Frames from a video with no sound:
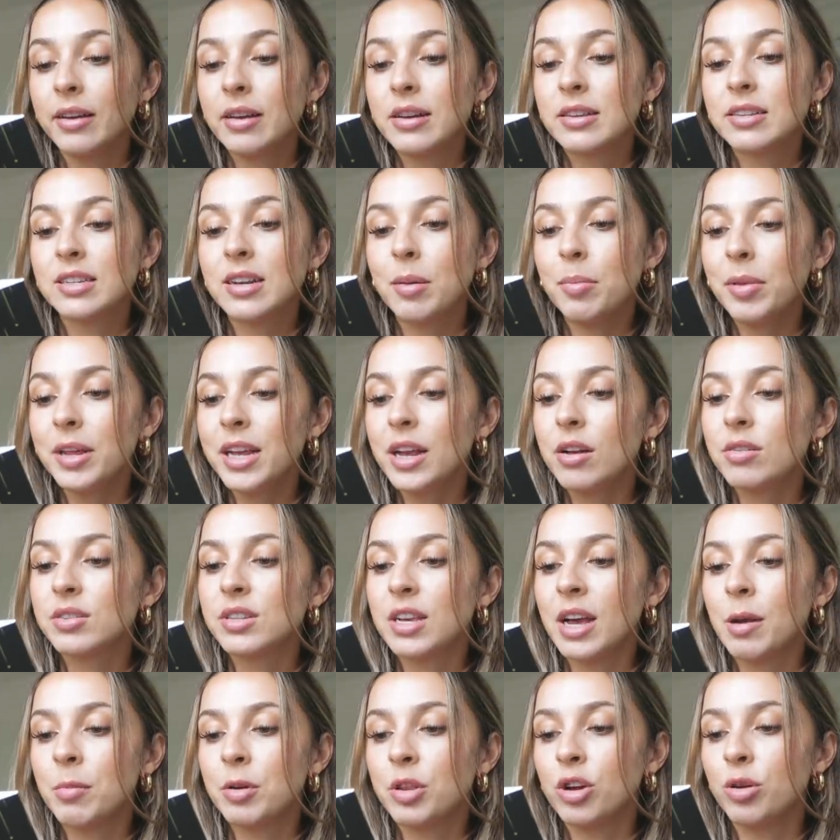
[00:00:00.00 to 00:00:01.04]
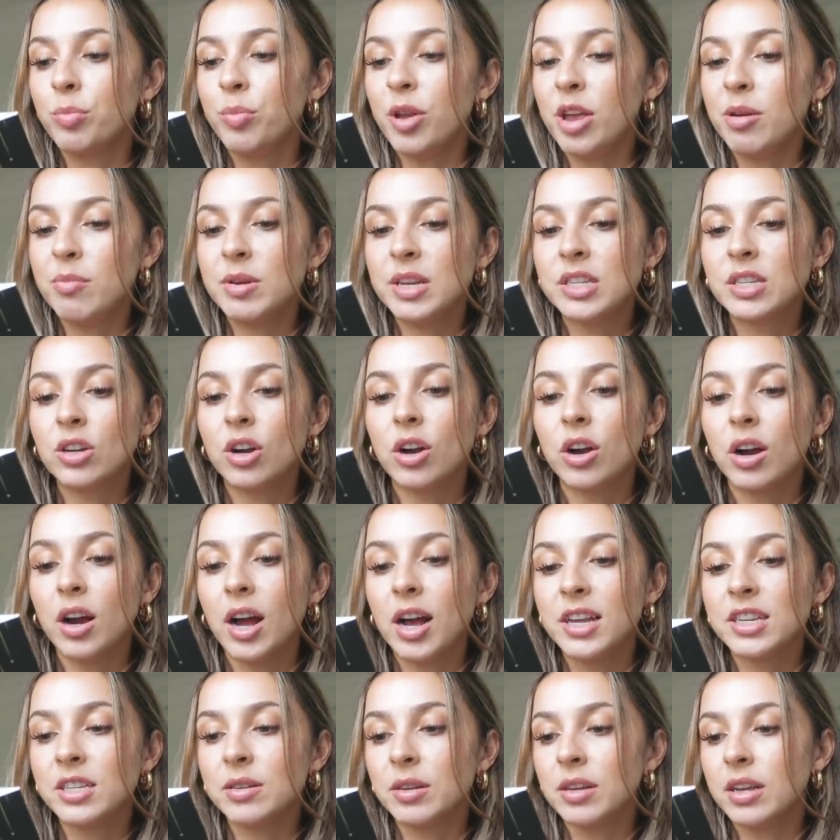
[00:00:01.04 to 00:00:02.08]
Stumbling outside with her babies, her
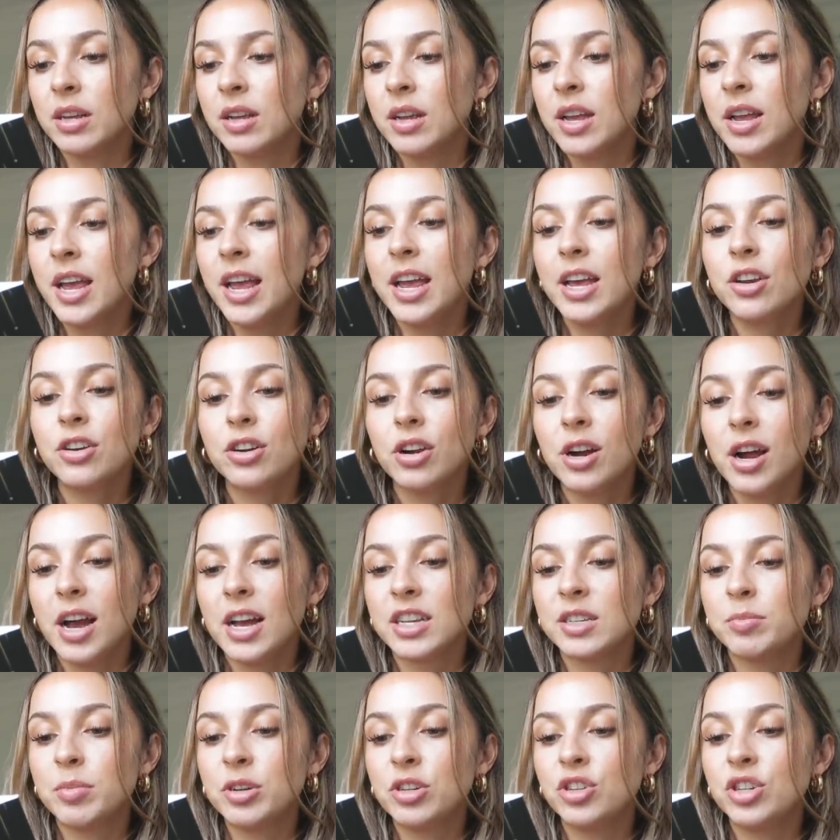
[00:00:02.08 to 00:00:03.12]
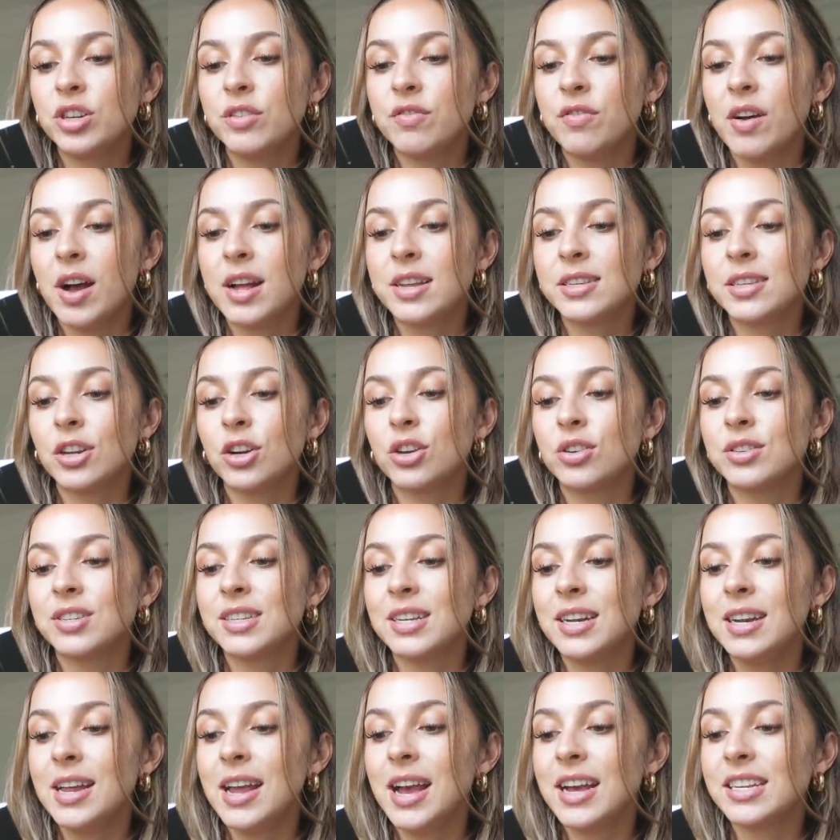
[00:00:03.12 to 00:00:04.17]
husband, and her husband, she finds that her
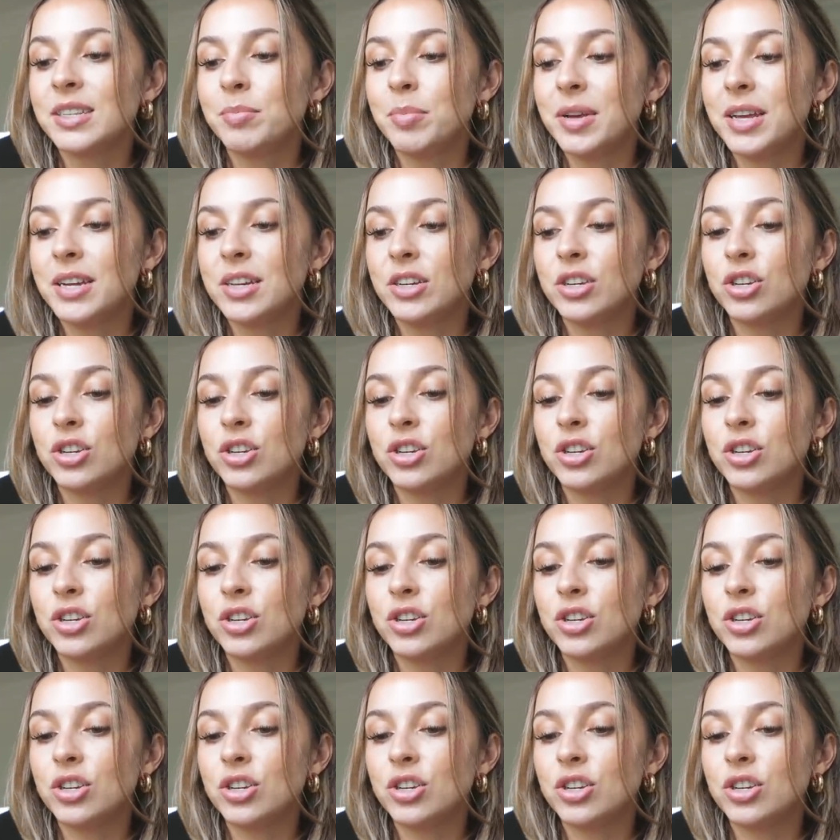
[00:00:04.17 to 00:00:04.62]
city has been